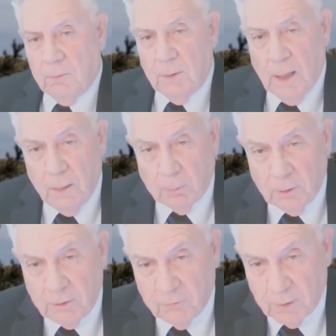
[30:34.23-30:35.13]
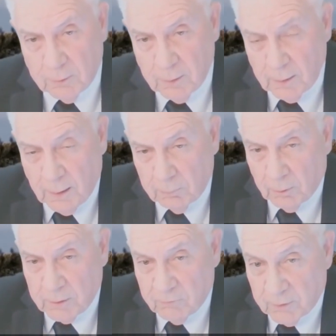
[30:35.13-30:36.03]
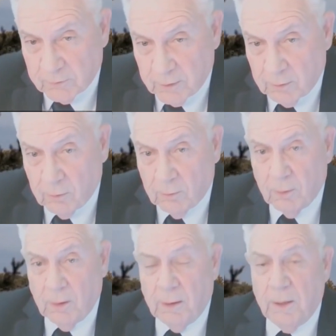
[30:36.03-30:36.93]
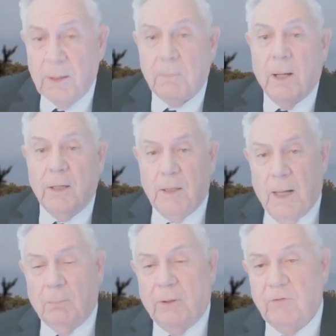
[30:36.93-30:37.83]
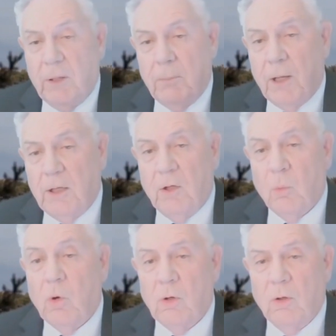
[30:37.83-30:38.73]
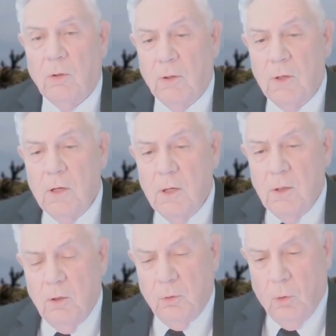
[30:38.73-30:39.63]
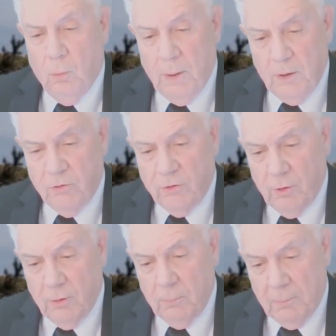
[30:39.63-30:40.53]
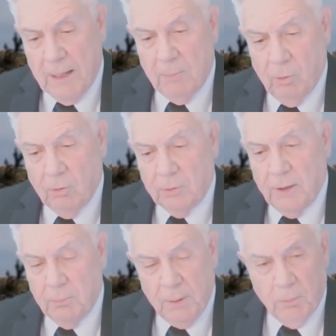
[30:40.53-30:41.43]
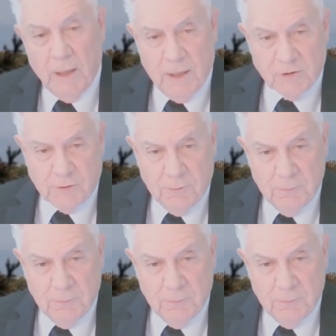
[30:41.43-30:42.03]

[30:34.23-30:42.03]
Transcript: I believe that I believe that they are anybody. I believe anybody in the world who obeys the Bible can be blessed.